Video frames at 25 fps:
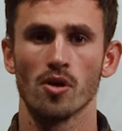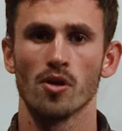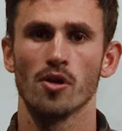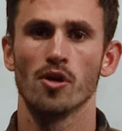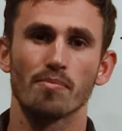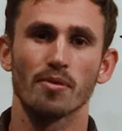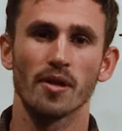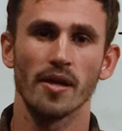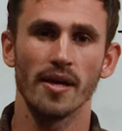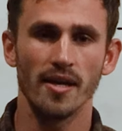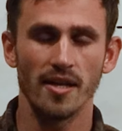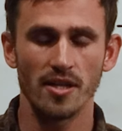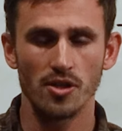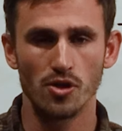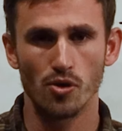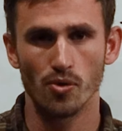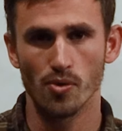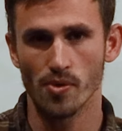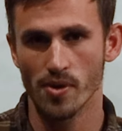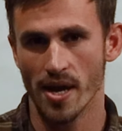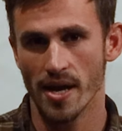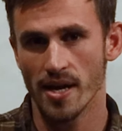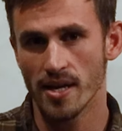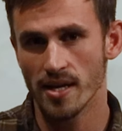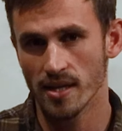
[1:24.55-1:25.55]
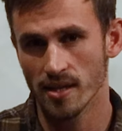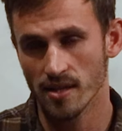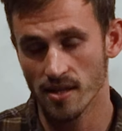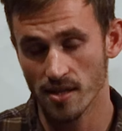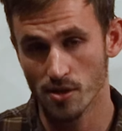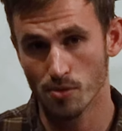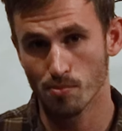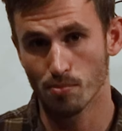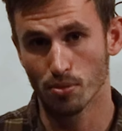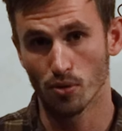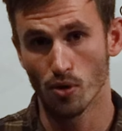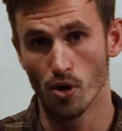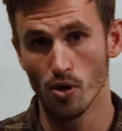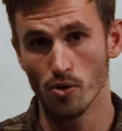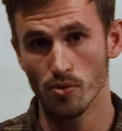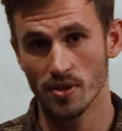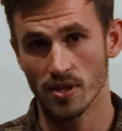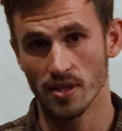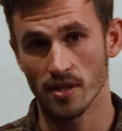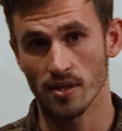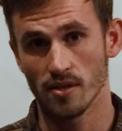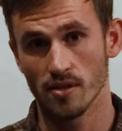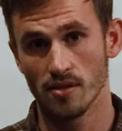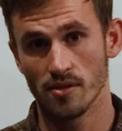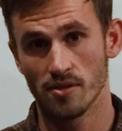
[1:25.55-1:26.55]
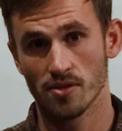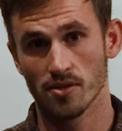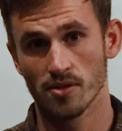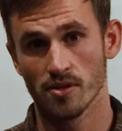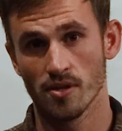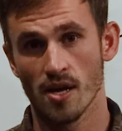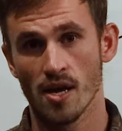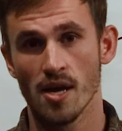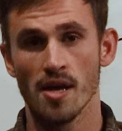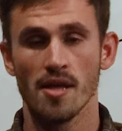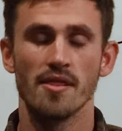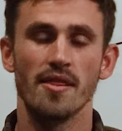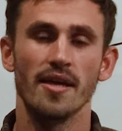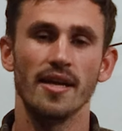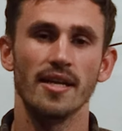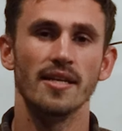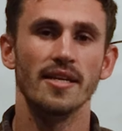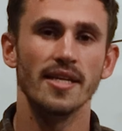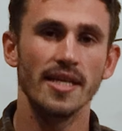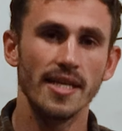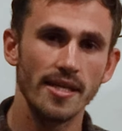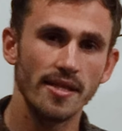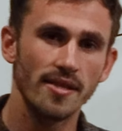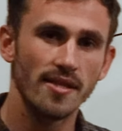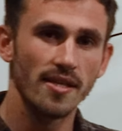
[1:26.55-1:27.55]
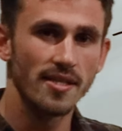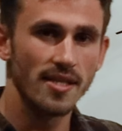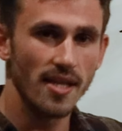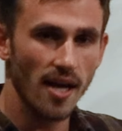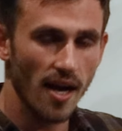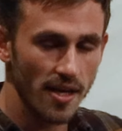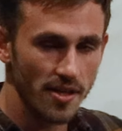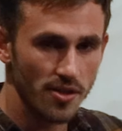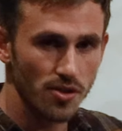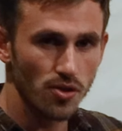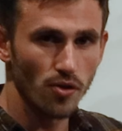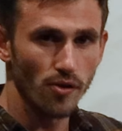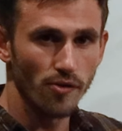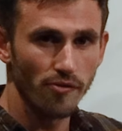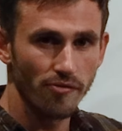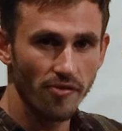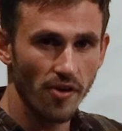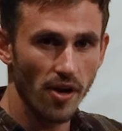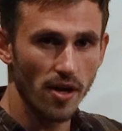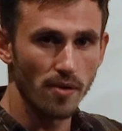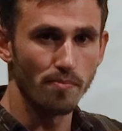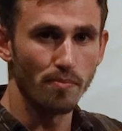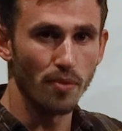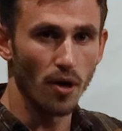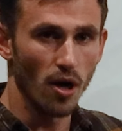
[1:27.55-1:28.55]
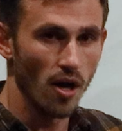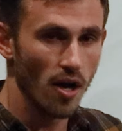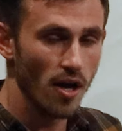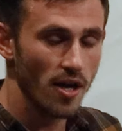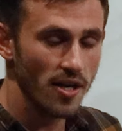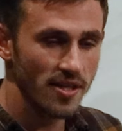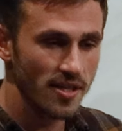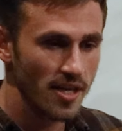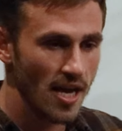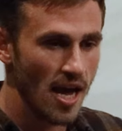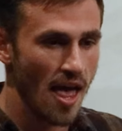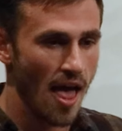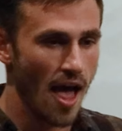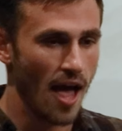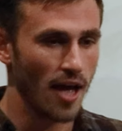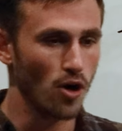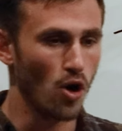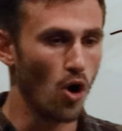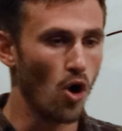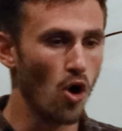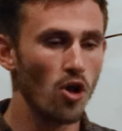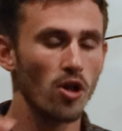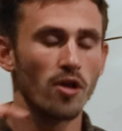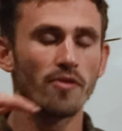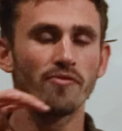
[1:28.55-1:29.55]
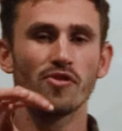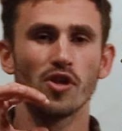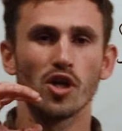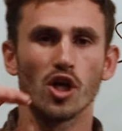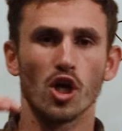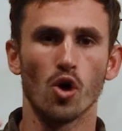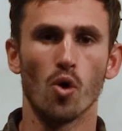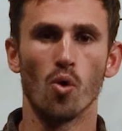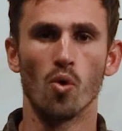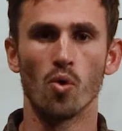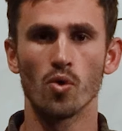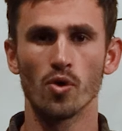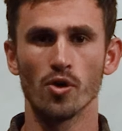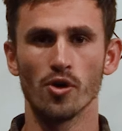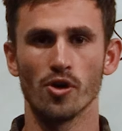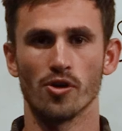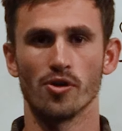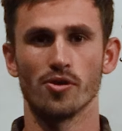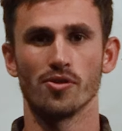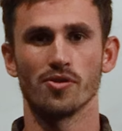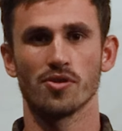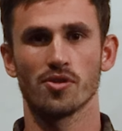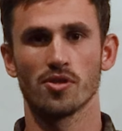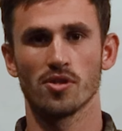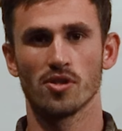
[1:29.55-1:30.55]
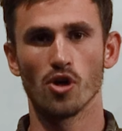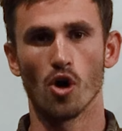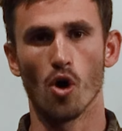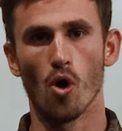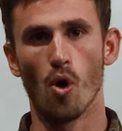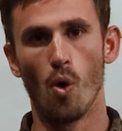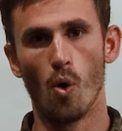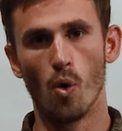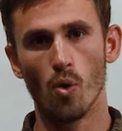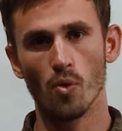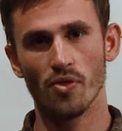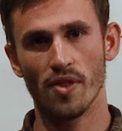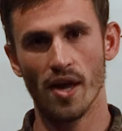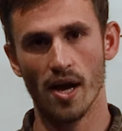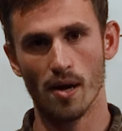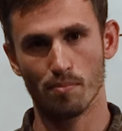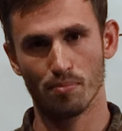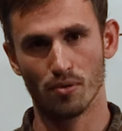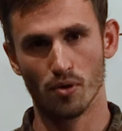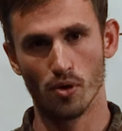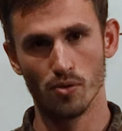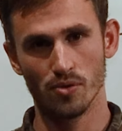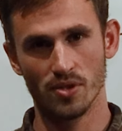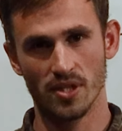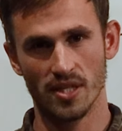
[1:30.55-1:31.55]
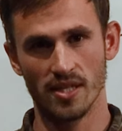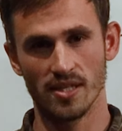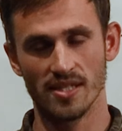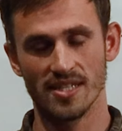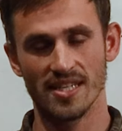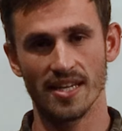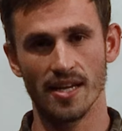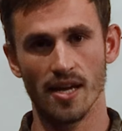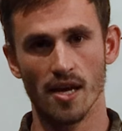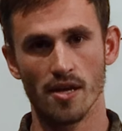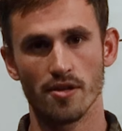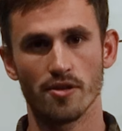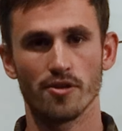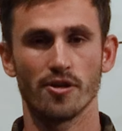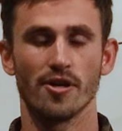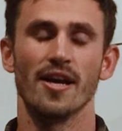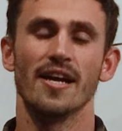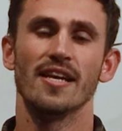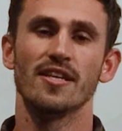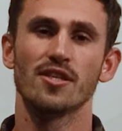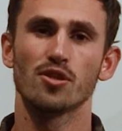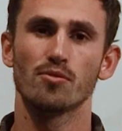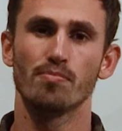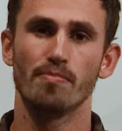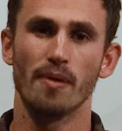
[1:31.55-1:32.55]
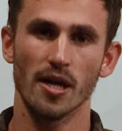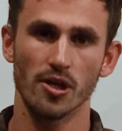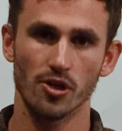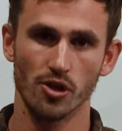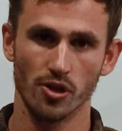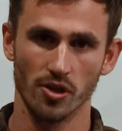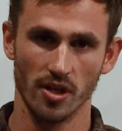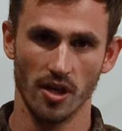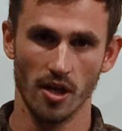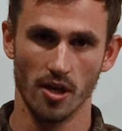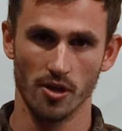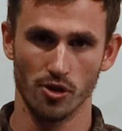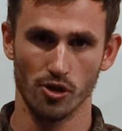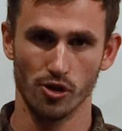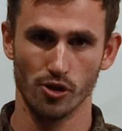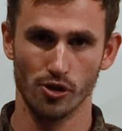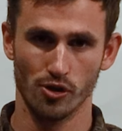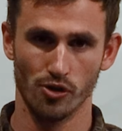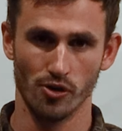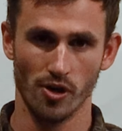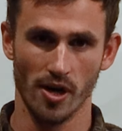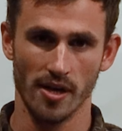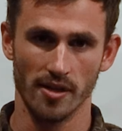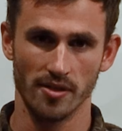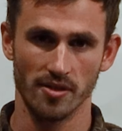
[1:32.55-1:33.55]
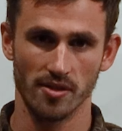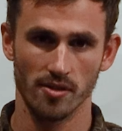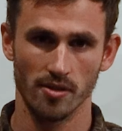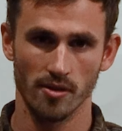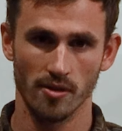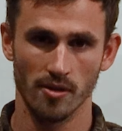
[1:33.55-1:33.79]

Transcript: The plant is creating these proteins. They need the disulfide bond at all of the corners to hold that protein together, especially under stress.